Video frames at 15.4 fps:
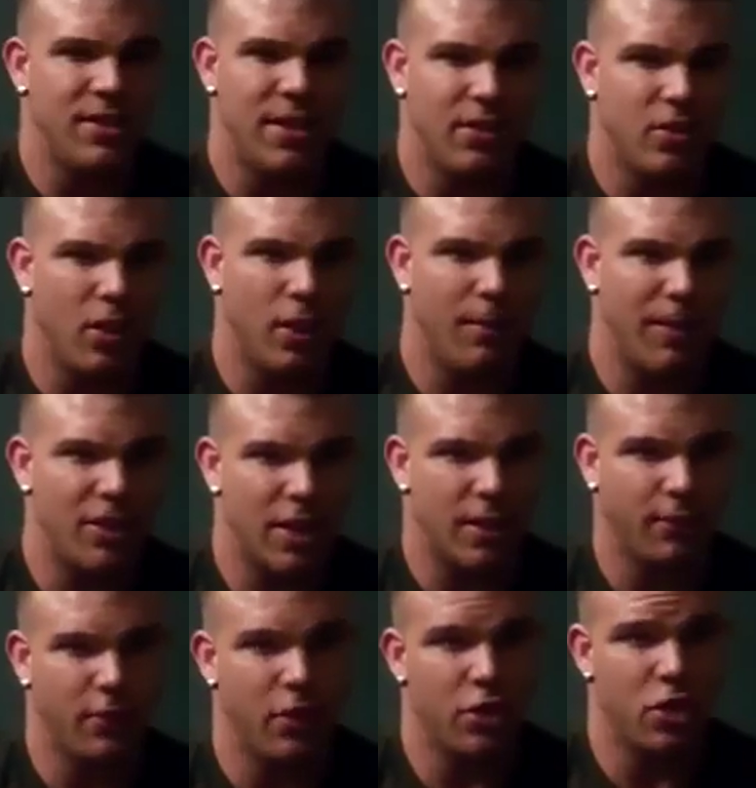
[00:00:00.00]
syntholing my
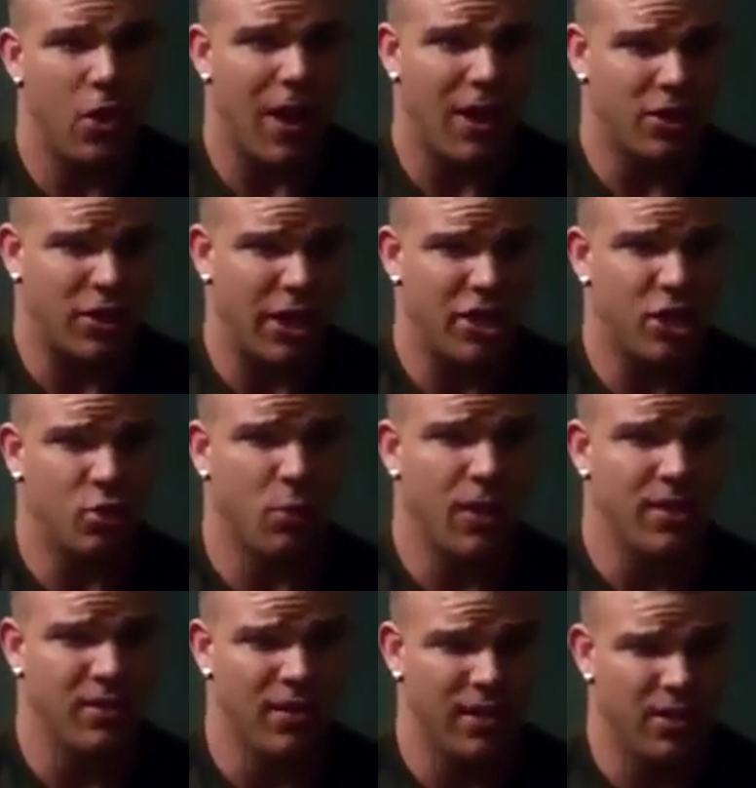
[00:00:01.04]
chest for the show. Actually, I just
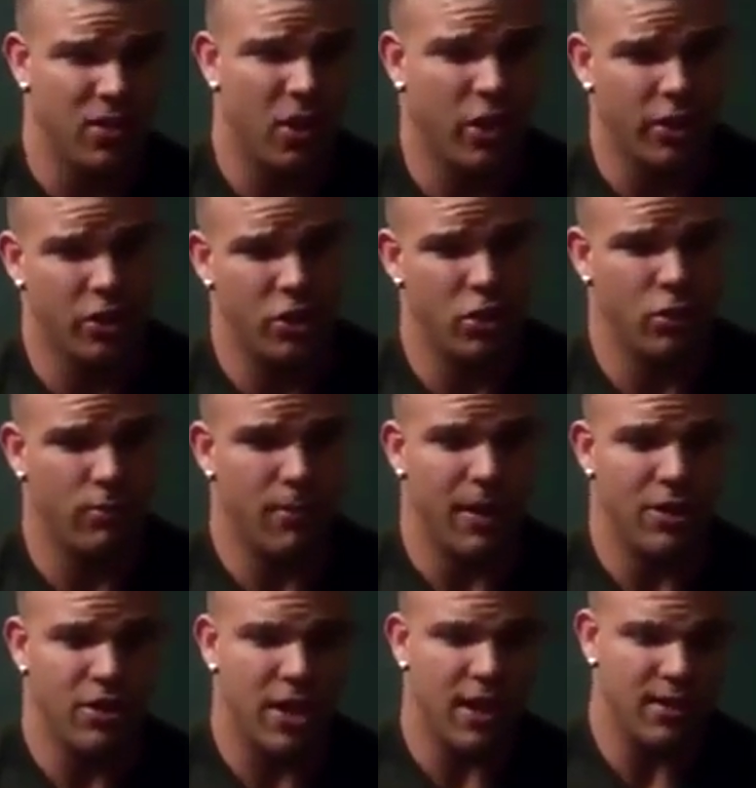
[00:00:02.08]
recently started shooting
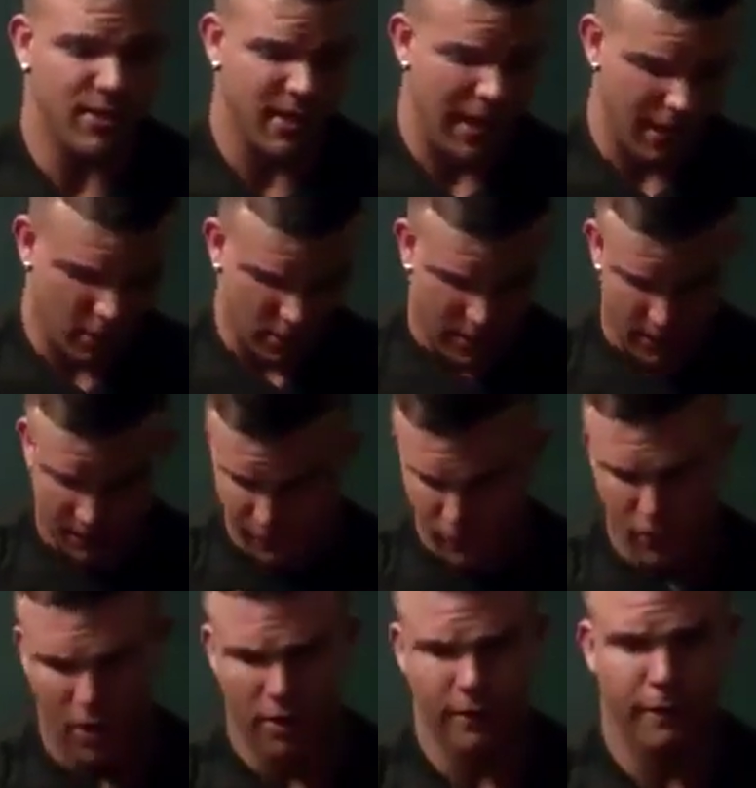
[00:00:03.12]
my chest, and actually I
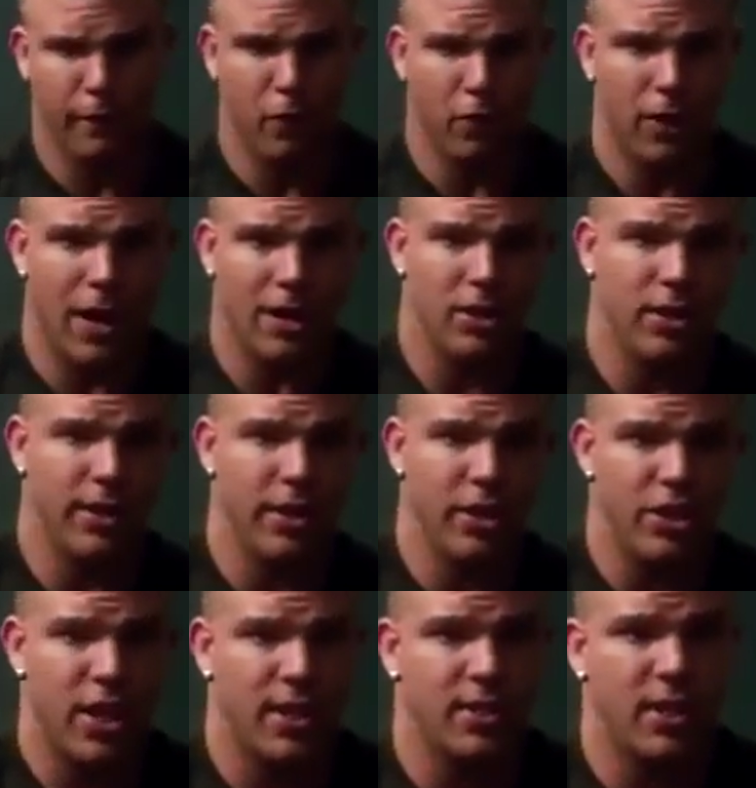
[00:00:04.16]
feel a lot fuller actually in the
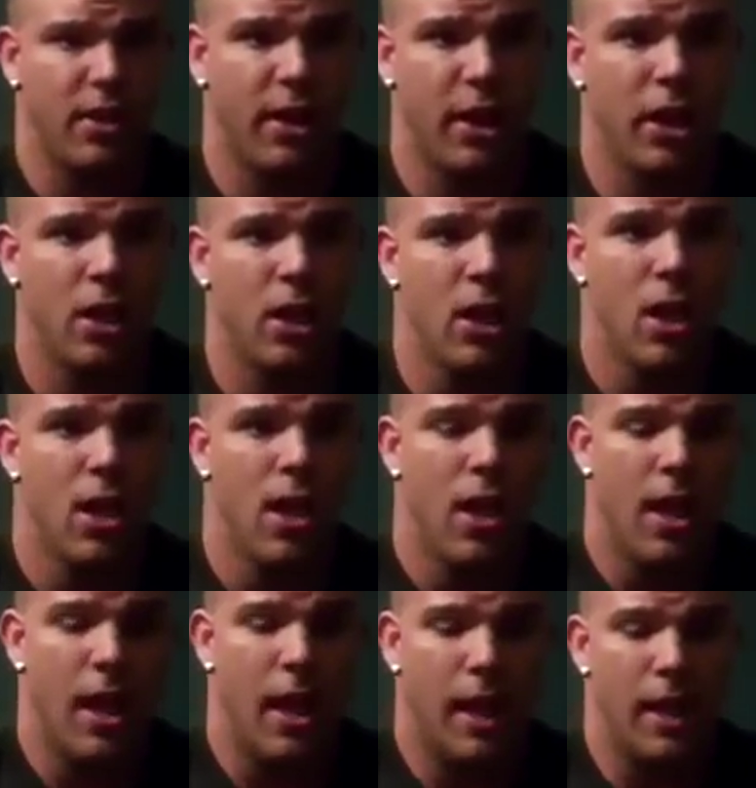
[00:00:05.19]
chest area.
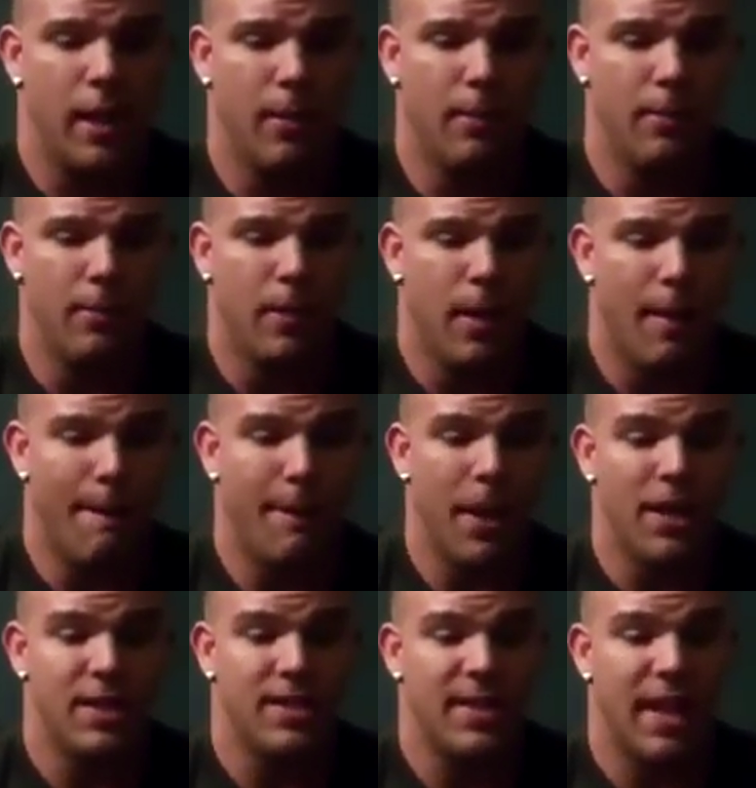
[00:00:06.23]

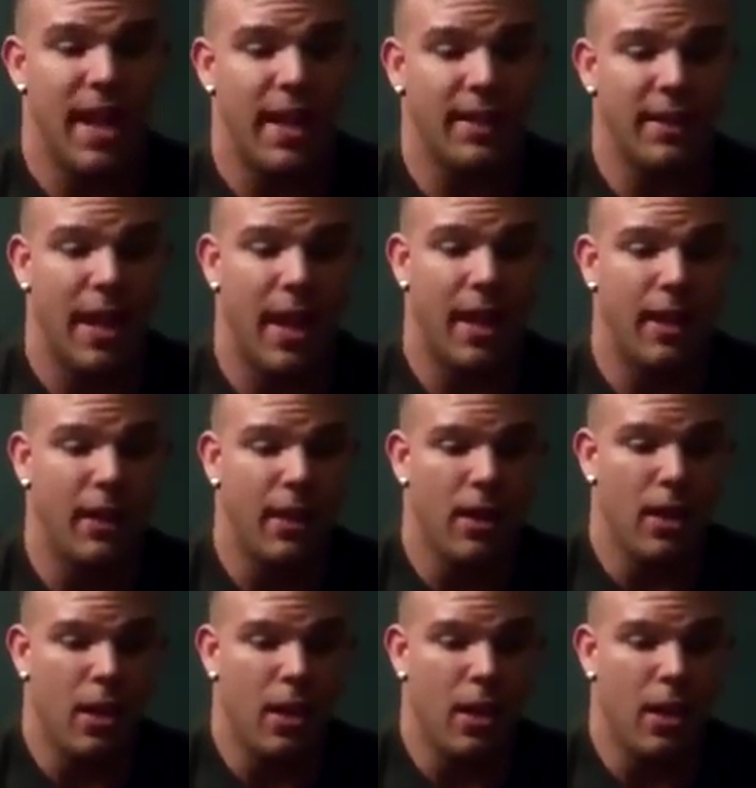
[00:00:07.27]
But saying that,